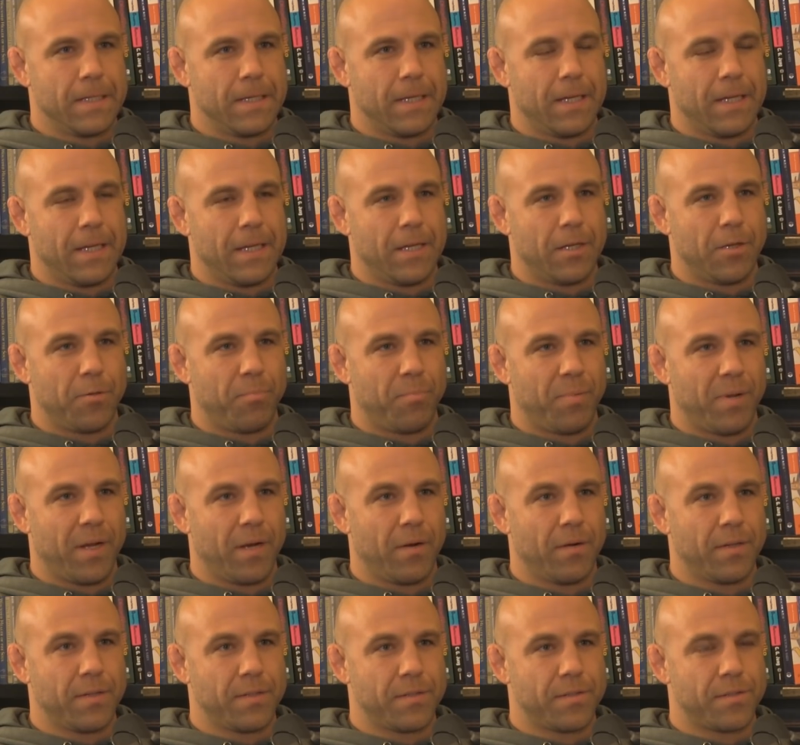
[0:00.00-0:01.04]
And
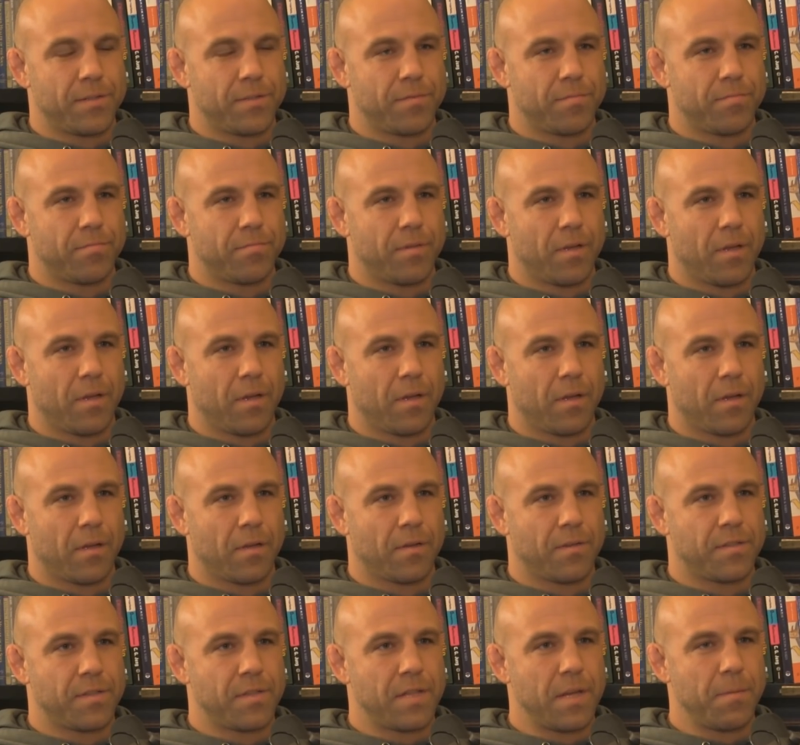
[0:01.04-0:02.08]
parents uh,
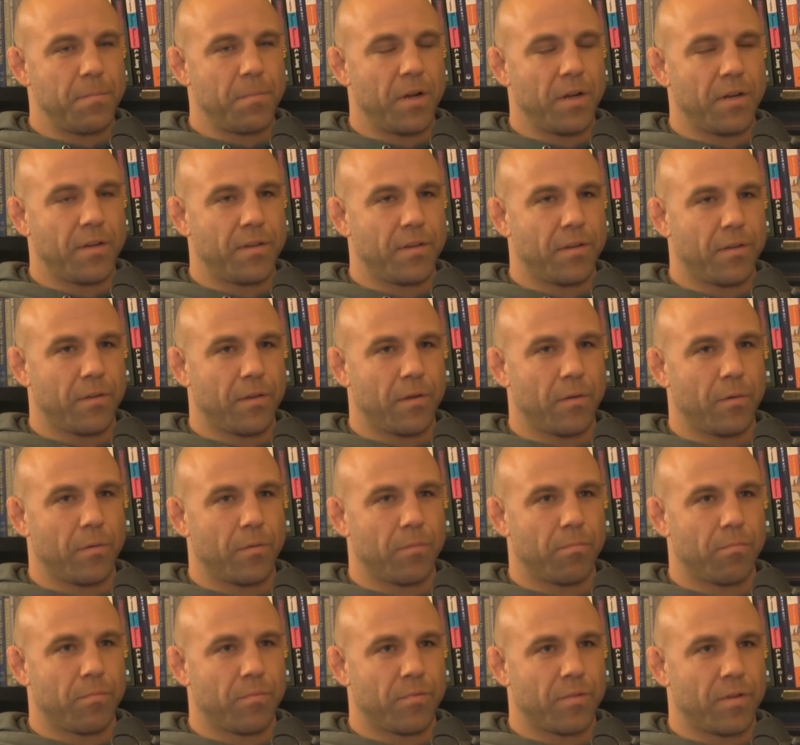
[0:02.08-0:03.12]
stayed married till they
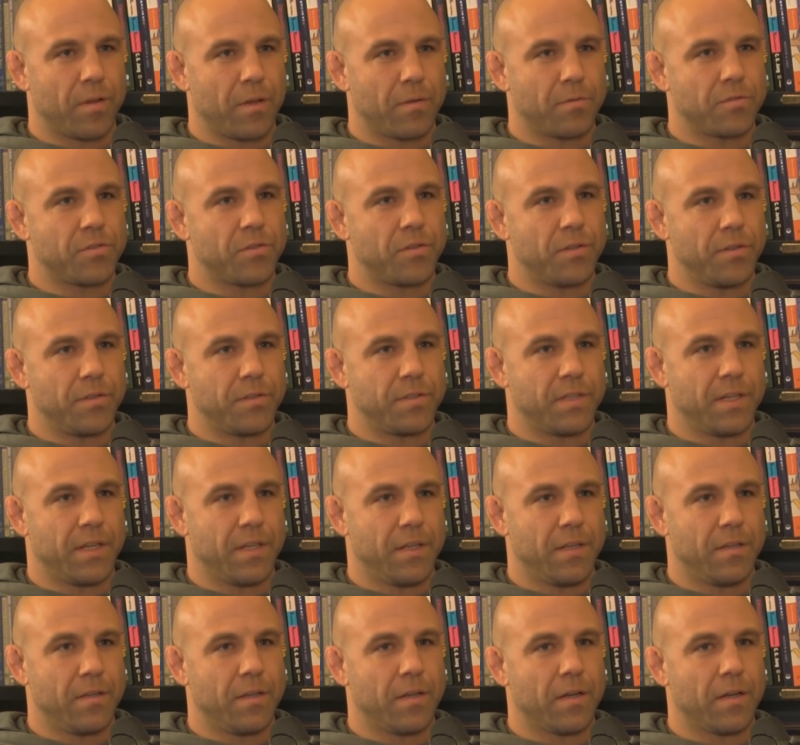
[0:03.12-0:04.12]
were till I was 13,